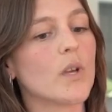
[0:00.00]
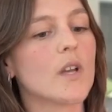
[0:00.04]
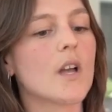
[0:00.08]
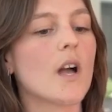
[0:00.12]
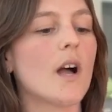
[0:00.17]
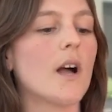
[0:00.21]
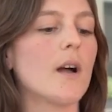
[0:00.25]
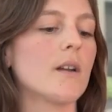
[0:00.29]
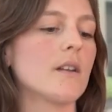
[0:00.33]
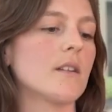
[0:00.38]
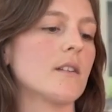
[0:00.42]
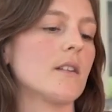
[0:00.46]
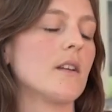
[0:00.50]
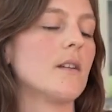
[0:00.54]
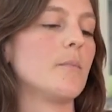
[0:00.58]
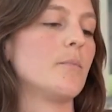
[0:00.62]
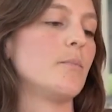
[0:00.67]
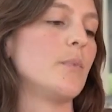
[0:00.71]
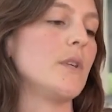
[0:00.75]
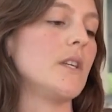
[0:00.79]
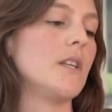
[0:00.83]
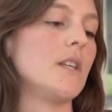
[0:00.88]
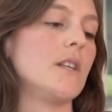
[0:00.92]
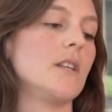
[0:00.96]
We can't
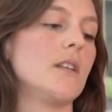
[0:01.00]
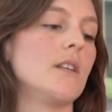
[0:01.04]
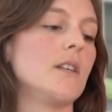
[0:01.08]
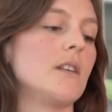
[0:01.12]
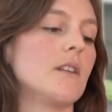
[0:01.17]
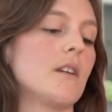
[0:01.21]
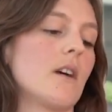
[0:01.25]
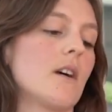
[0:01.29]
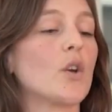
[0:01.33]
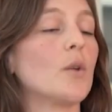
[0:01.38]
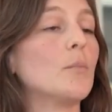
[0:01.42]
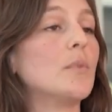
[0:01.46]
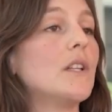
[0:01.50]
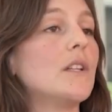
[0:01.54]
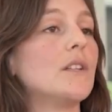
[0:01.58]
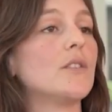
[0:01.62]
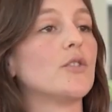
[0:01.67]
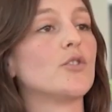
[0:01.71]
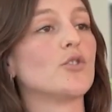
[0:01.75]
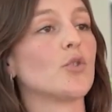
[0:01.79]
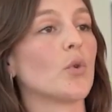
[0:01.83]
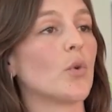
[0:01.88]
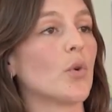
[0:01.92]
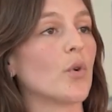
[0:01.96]
be completely
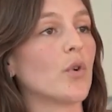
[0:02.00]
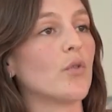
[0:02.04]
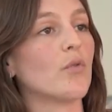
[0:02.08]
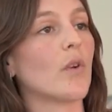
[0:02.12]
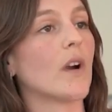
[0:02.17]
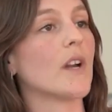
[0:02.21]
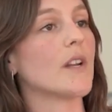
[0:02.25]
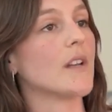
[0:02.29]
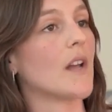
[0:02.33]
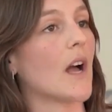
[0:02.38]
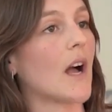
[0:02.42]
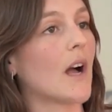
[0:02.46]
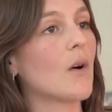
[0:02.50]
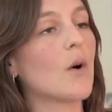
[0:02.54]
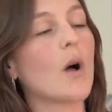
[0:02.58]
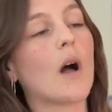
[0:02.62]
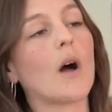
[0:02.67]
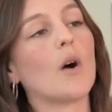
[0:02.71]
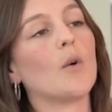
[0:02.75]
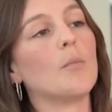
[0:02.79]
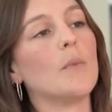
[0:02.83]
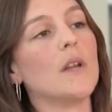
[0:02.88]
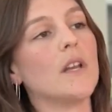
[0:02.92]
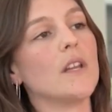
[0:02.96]
sure right now
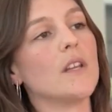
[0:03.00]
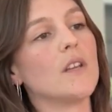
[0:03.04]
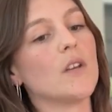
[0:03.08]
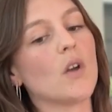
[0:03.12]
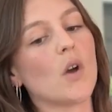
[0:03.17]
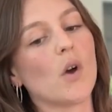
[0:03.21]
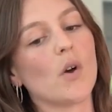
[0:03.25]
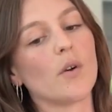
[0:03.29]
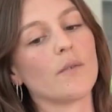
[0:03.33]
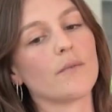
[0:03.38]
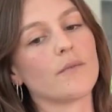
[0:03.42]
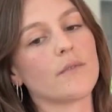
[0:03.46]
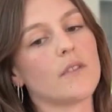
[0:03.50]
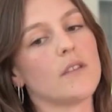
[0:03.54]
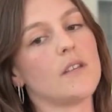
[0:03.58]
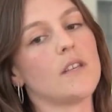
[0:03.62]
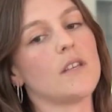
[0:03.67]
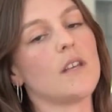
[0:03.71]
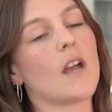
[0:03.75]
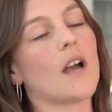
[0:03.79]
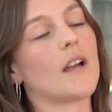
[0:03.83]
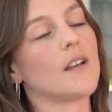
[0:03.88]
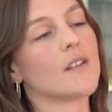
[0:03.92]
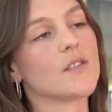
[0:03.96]
how many of
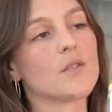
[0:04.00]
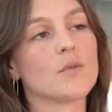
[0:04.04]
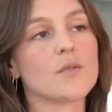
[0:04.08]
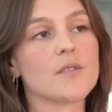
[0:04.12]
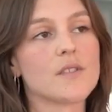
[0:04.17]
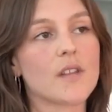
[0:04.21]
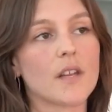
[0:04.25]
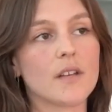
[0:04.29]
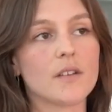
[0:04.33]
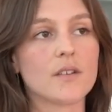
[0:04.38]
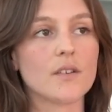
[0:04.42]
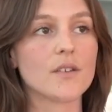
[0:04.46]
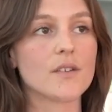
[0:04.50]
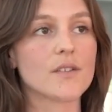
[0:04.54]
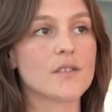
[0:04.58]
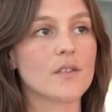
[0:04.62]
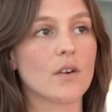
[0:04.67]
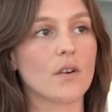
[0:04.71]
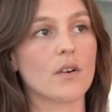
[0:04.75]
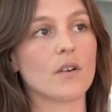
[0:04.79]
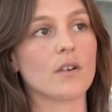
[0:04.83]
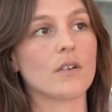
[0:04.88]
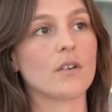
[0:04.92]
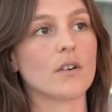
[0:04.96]
the ISO standards
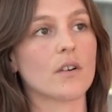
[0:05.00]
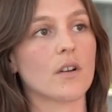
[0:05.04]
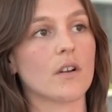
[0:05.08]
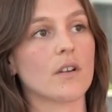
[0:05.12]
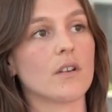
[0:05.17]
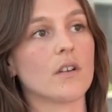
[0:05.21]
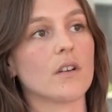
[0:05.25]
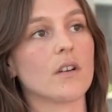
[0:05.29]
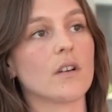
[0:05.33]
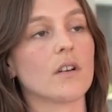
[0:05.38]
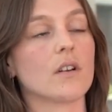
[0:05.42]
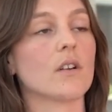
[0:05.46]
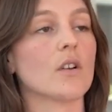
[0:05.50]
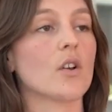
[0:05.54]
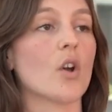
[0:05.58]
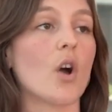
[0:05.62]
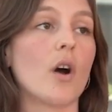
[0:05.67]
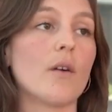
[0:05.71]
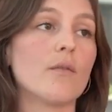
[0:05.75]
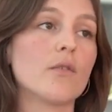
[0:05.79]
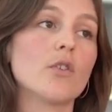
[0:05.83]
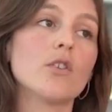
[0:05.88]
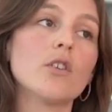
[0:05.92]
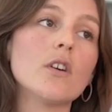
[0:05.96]
are gonna
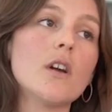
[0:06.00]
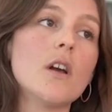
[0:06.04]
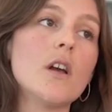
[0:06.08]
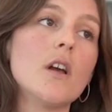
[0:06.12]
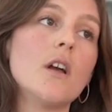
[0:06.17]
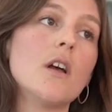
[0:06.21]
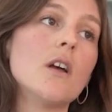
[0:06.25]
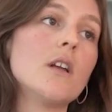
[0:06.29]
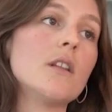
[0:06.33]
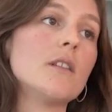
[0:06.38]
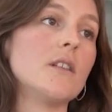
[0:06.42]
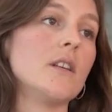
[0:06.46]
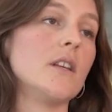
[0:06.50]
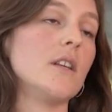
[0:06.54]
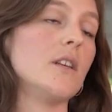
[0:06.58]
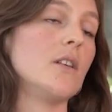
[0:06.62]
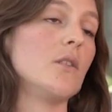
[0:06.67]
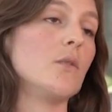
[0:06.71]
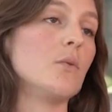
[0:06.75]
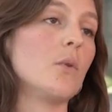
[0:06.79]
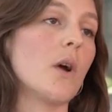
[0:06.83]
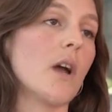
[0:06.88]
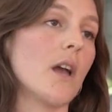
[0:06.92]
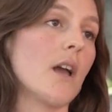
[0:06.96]
cover the
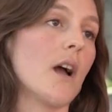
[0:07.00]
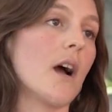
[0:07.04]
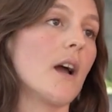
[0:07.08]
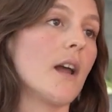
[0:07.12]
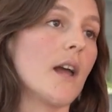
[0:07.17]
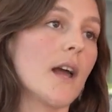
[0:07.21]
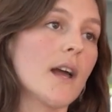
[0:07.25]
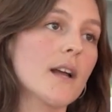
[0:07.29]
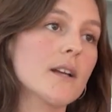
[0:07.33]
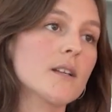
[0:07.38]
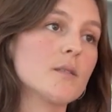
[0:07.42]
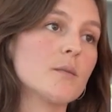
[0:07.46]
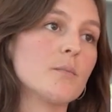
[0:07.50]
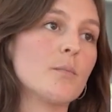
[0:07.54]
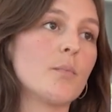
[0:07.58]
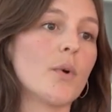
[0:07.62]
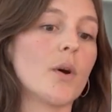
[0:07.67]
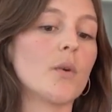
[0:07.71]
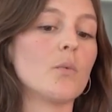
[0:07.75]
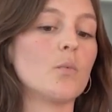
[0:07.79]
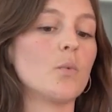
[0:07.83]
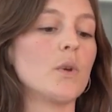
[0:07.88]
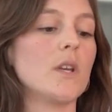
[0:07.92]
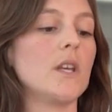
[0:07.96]
EU AI Act,
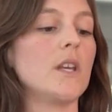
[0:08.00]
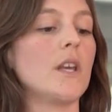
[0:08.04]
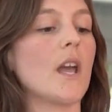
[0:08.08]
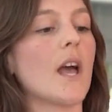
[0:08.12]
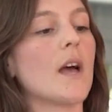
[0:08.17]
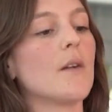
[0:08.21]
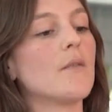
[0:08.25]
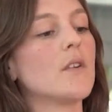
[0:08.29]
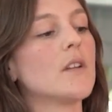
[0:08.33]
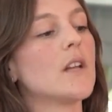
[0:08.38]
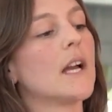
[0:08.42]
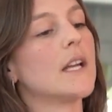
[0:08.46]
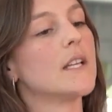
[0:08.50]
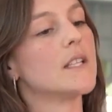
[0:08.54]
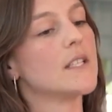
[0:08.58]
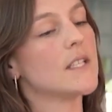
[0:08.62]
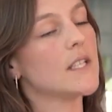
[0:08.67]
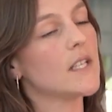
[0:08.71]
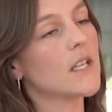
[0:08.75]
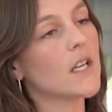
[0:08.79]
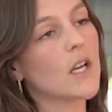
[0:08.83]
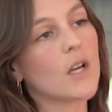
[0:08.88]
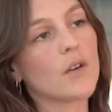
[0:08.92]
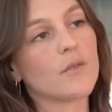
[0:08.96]
but we have an
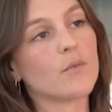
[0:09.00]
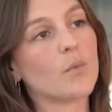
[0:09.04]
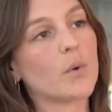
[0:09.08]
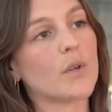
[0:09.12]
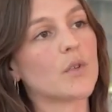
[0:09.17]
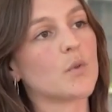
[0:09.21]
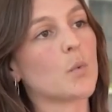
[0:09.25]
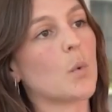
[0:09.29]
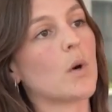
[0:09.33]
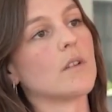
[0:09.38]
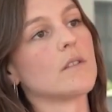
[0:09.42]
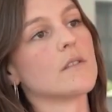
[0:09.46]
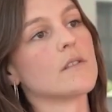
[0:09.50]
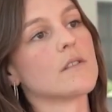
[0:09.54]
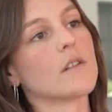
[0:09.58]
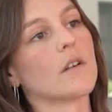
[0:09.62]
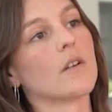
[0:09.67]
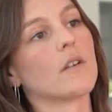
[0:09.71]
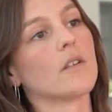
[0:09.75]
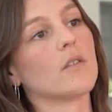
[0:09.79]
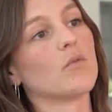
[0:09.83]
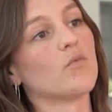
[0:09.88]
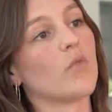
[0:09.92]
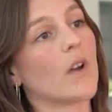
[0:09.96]
idea of which ones
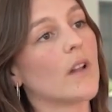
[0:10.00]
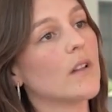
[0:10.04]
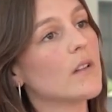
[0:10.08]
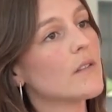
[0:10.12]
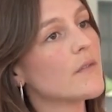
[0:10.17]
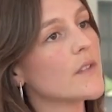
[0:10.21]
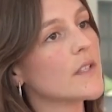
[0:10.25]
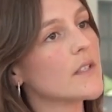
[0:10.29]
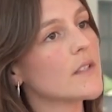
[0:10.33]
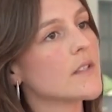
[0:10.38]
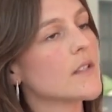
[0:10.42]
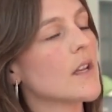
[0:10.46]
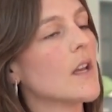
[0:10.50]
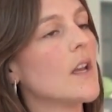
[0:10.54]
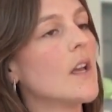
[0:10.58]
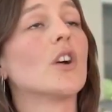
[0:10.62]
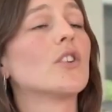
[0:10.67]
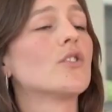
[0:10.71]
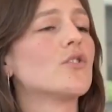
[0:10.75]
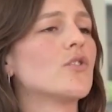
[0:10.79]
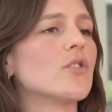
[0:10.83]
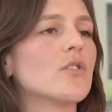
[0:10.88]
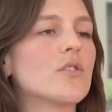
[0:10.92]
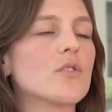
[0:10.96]
are relevant,
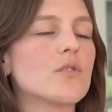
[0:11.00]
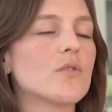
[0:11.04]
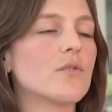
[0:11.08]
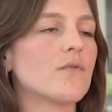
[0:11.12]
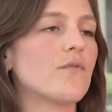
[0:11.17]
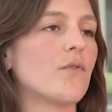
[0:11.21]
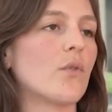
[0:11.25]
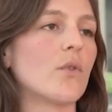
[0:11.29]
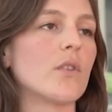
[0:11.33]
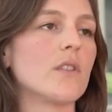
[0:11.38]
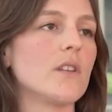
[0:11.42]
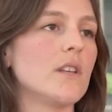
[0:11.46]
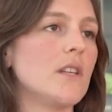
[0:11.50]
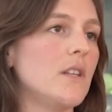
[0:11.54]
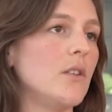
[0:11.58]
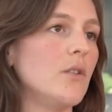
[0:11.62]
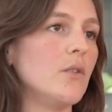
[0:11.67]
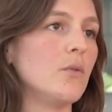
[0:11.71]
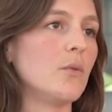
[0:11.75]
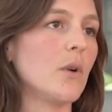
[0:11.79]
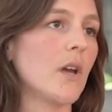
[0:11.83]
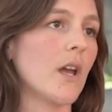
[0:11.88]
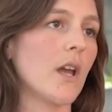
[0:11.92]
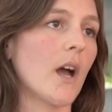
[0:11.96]
not just for the
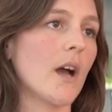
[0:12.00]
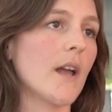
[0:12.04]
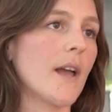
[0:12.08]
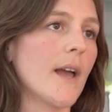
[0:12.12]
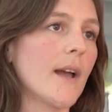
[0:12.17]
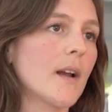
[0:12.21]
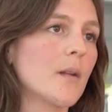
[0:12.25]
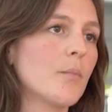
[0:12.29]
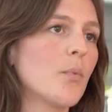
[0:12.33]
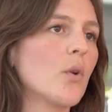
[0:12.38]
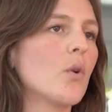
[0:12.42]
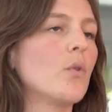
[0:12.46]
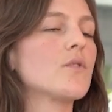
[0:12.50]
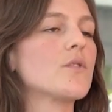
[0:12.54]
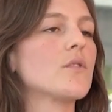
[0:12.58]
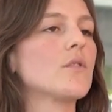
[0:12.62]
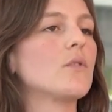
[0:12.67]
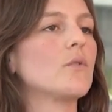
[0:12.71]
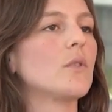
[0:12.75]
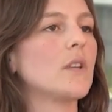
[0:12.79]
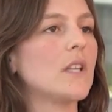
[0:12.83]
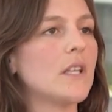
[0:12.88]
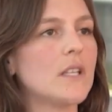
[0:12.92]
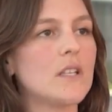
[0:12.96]
EU AI Act, but
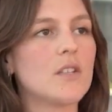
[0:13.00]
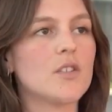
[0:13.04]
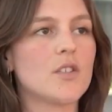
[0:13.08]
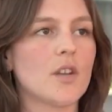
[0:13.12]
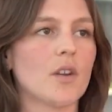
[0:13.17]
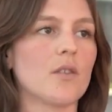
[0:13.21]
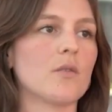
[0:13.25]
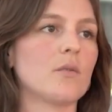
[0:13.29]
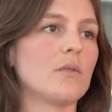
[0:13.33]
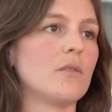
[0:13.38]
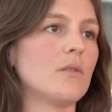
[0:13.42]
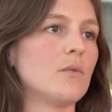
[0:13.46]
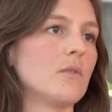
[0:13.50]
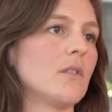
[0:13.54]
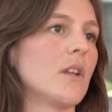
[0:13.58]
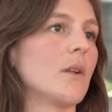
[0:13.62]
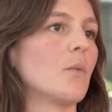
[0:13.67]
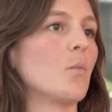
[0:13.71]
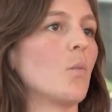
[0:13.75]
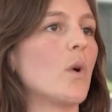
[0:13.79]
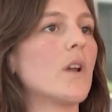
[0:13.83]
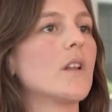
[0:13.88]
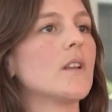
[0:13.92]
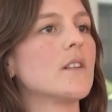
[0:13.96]
also in general.
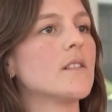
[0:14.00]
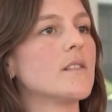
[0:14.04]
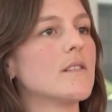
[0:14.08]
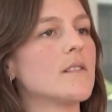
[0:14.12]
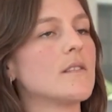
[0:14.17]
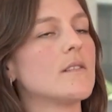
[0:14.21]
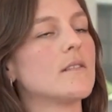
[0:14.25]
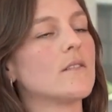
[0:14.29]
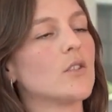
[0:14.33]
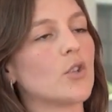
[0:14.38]
Like, what is